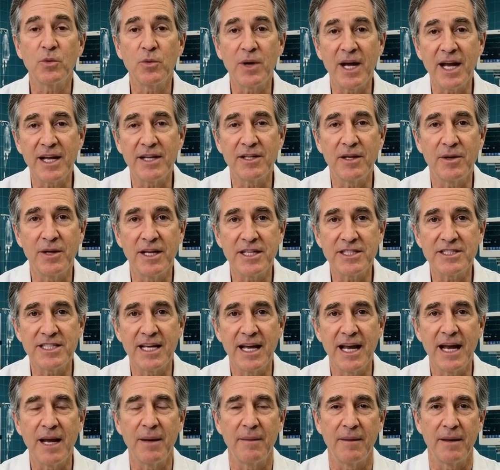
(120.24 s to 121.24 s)
rectal
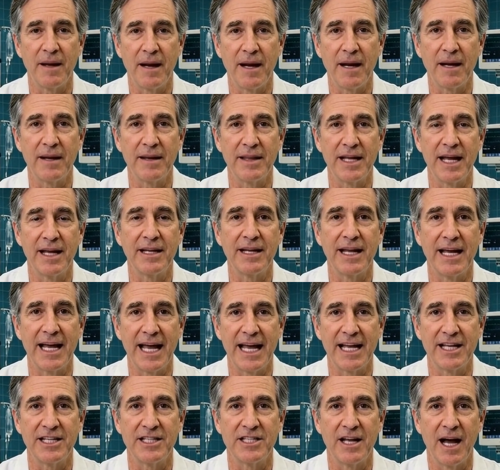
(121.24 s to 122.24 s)
exam, then the
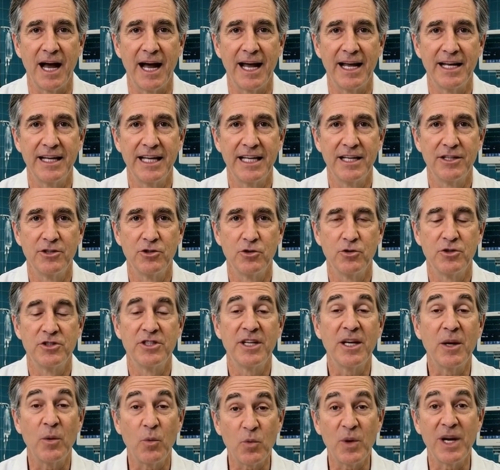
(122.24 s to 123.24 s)

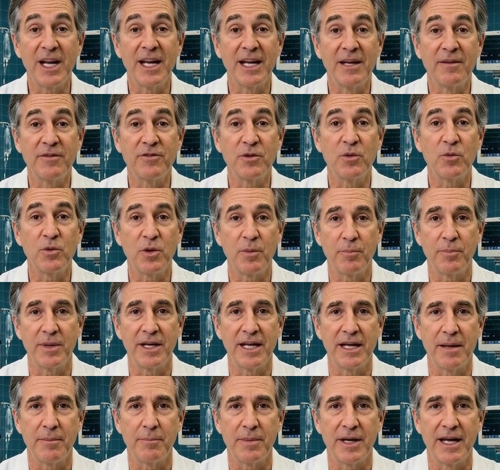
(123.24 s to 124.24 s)
anxiety-inducing wait for
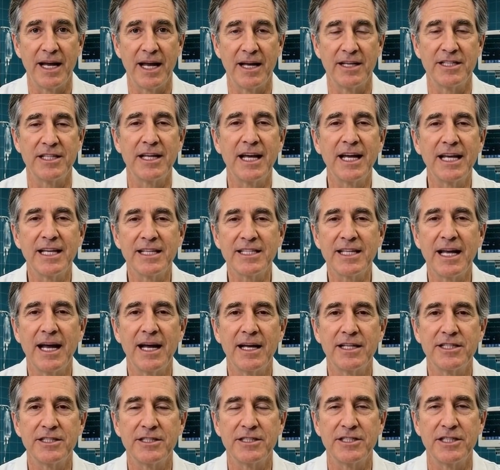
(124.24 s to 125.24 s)
repeat PSA
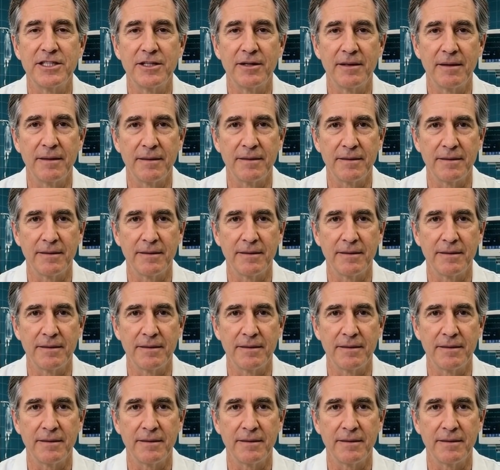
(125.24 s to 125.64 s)
tests.